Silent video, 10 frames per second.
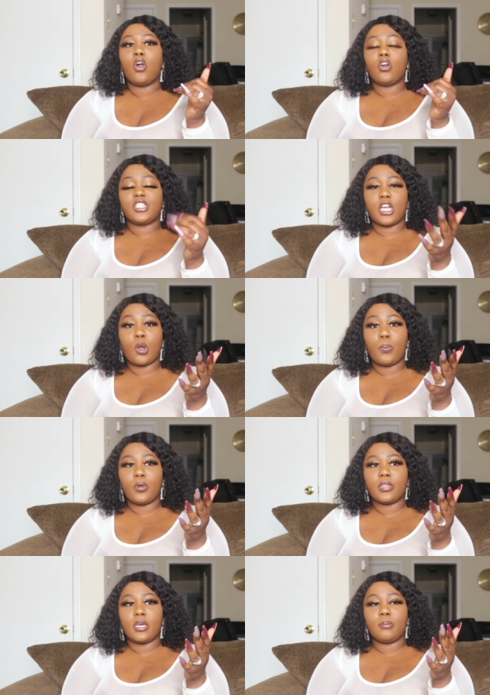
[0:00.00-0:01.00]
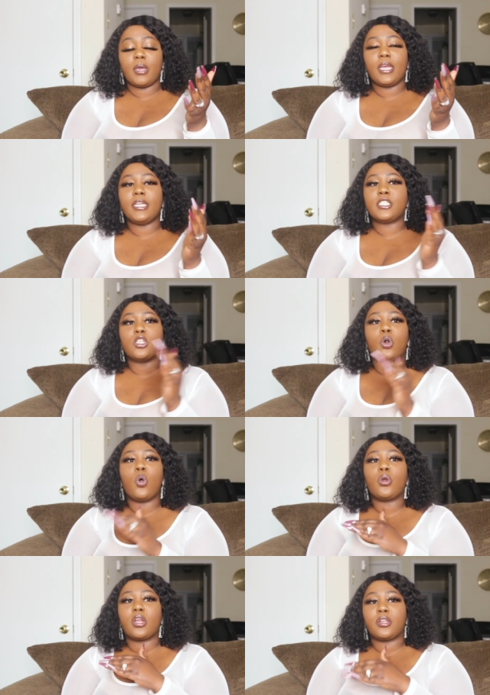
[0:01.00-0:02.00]
or check up on them, and it's a
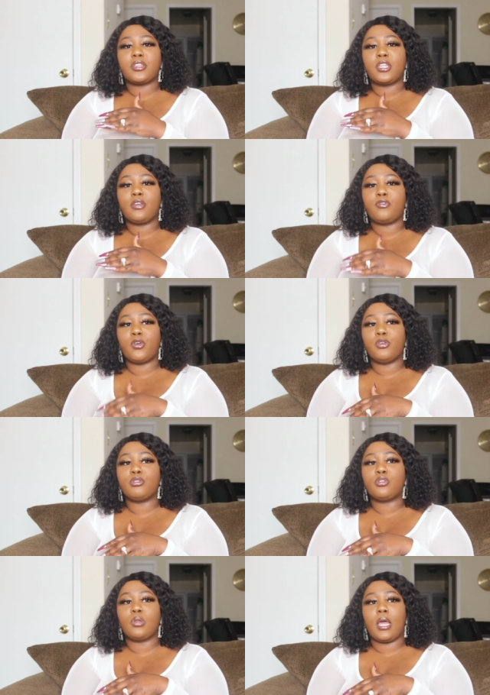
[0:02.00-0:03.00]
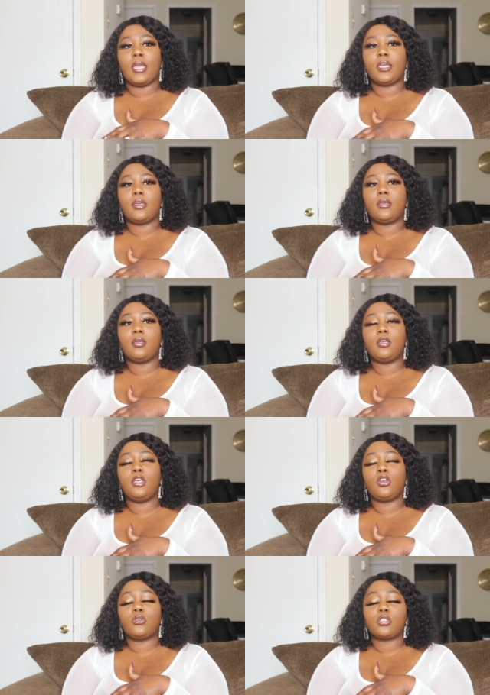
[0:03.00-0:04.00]
whole nother thing for you to, like,
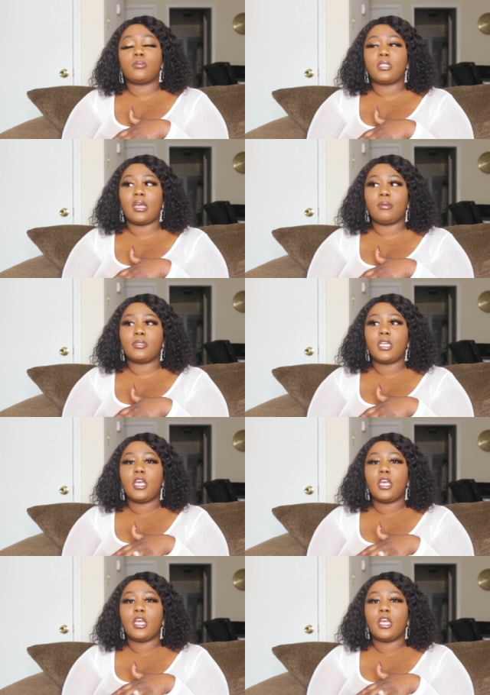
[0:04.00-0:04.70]
you know, sometimes